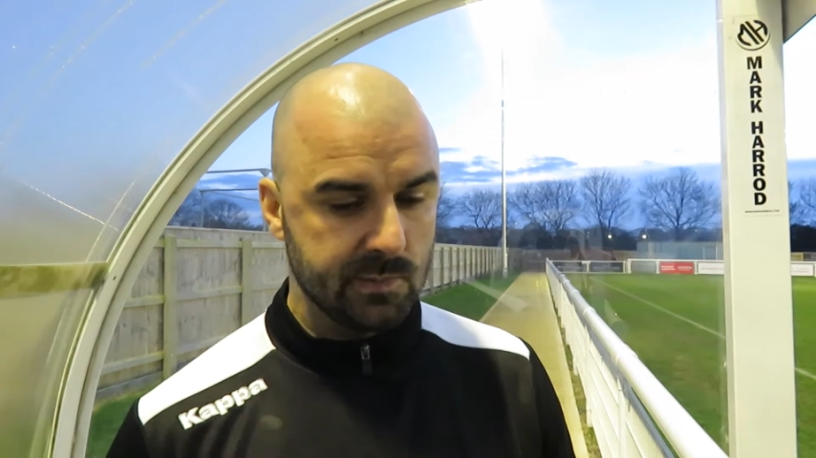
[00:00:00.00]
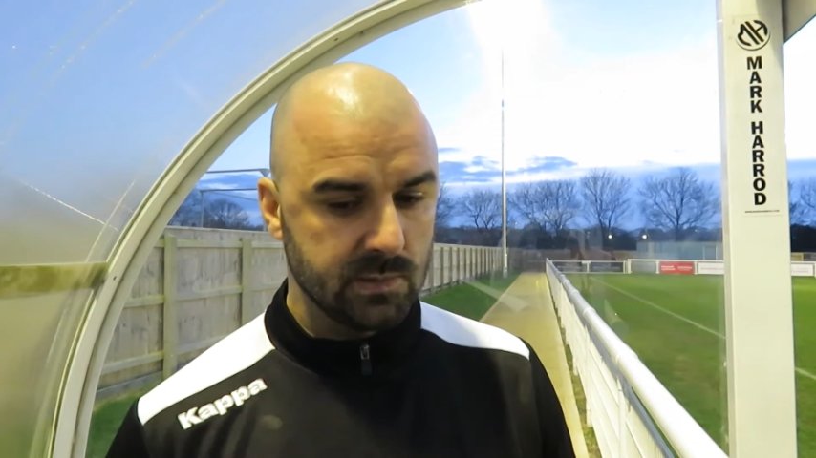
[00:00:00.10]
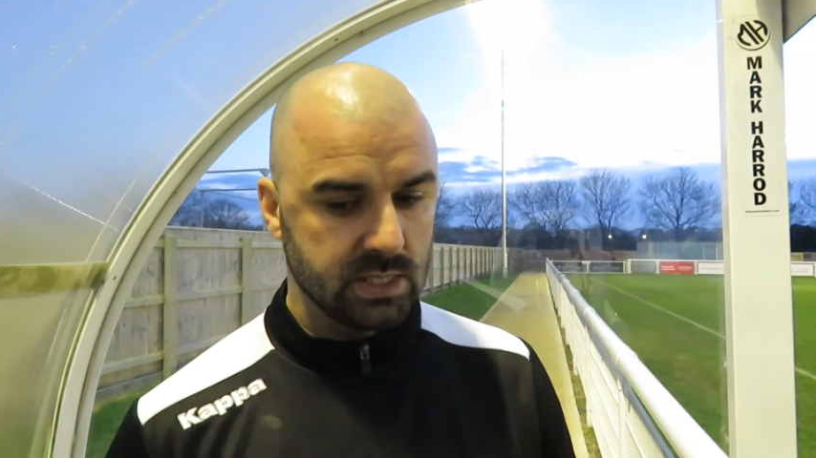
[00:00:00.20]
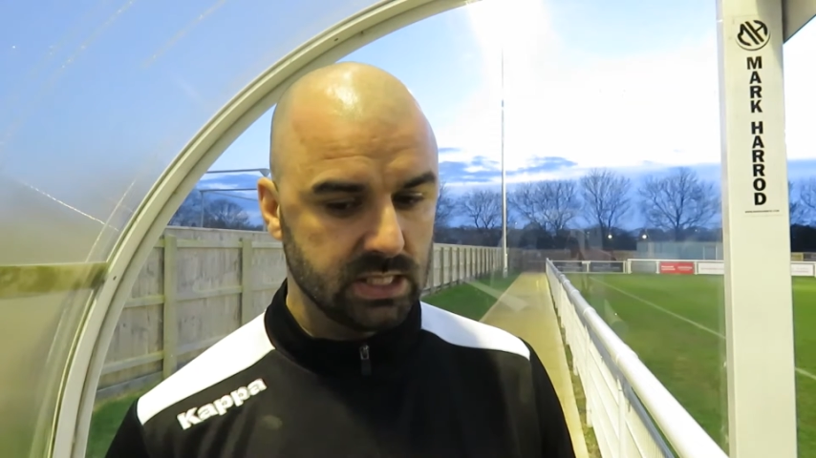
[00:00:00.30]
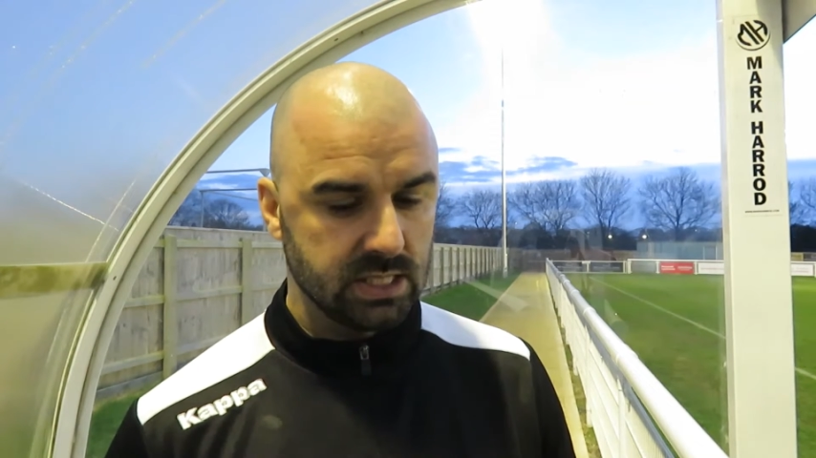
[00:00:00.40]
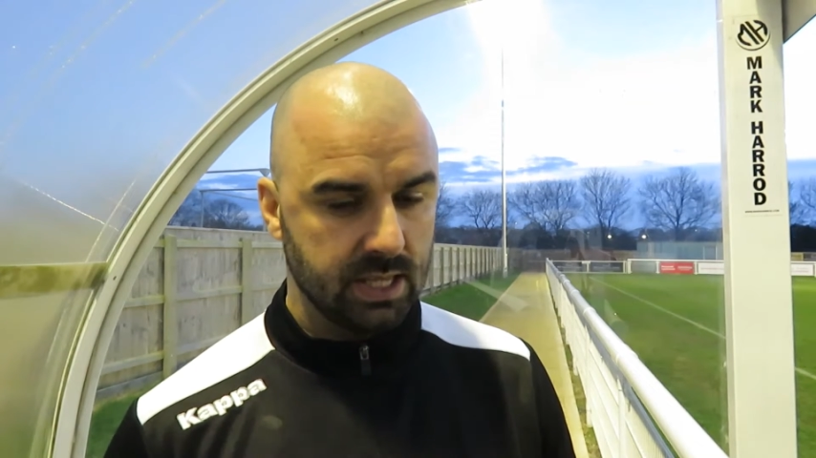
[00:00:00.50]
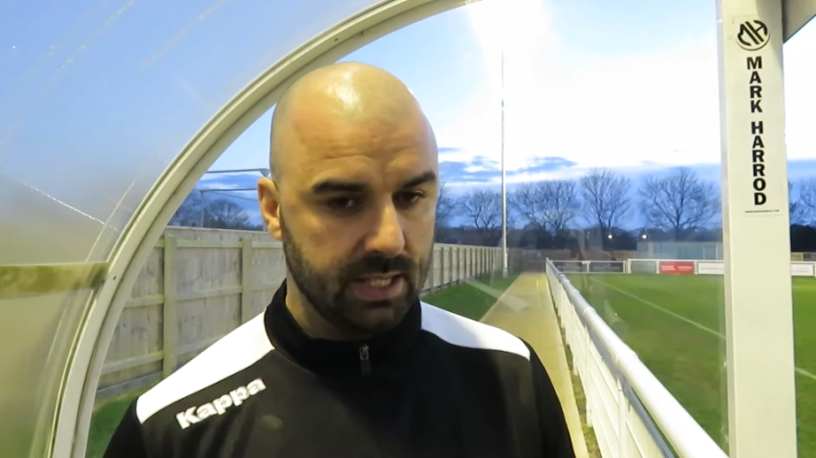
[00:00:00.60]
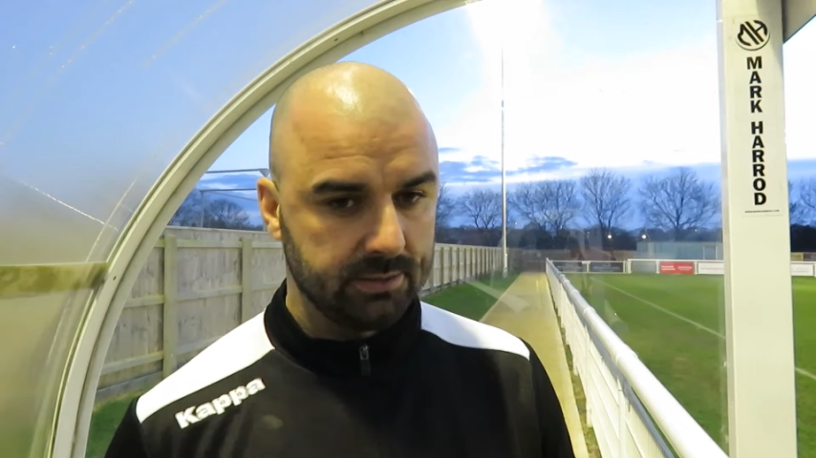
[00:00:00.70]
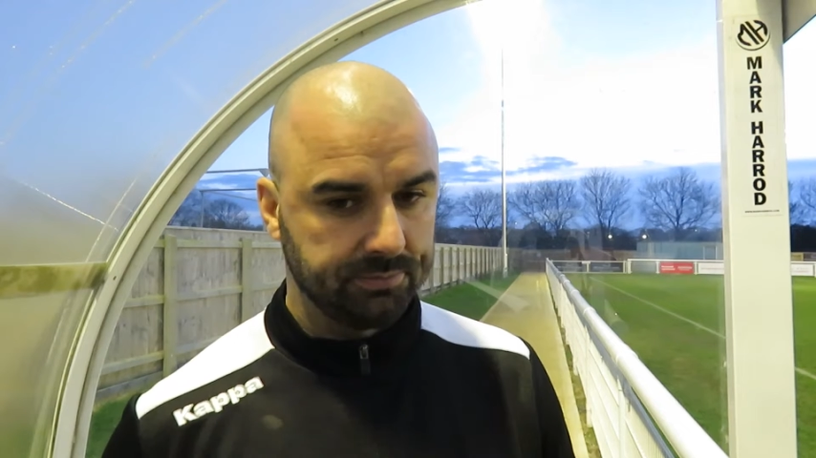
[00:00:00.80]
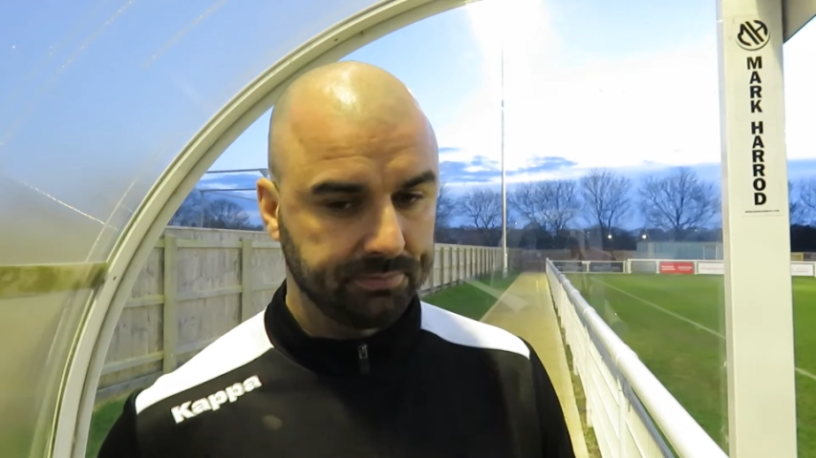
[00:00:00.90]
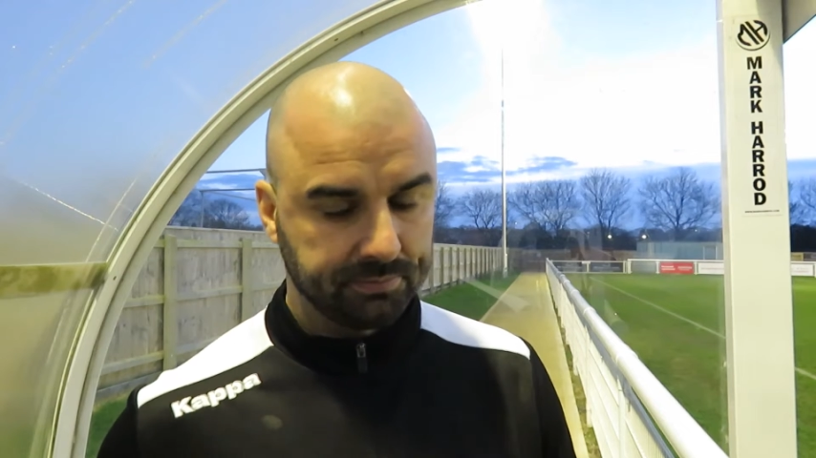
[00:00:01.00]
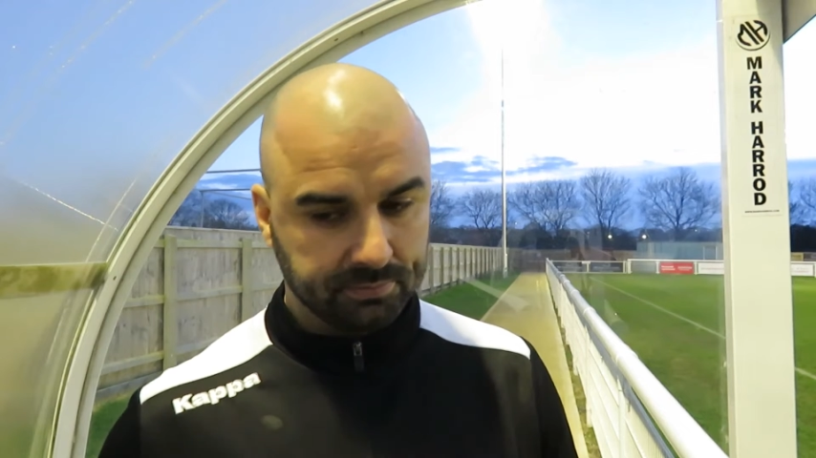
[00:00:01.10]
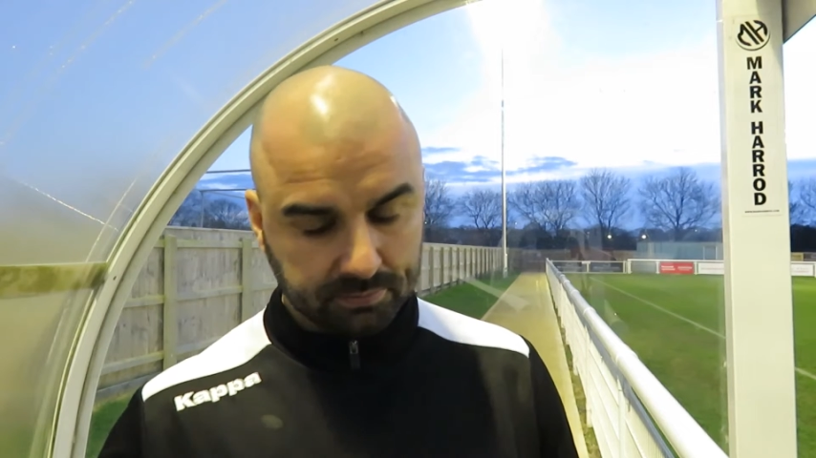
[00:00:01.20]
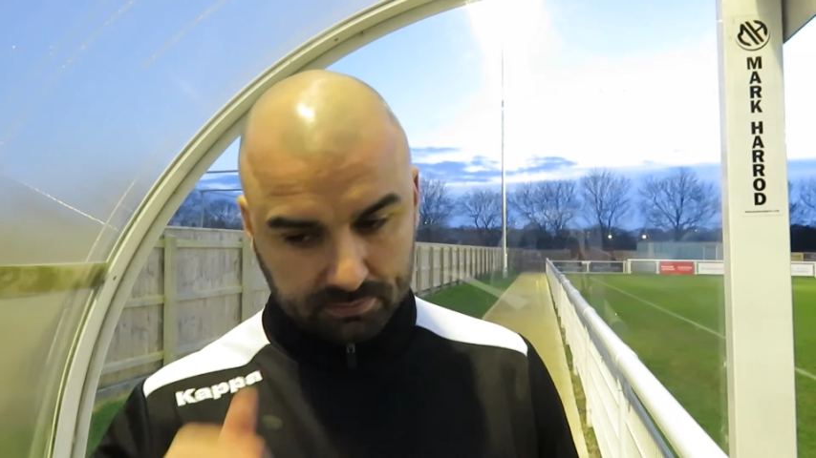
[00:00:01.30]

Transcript: I didn't think that ball hit the back of the net.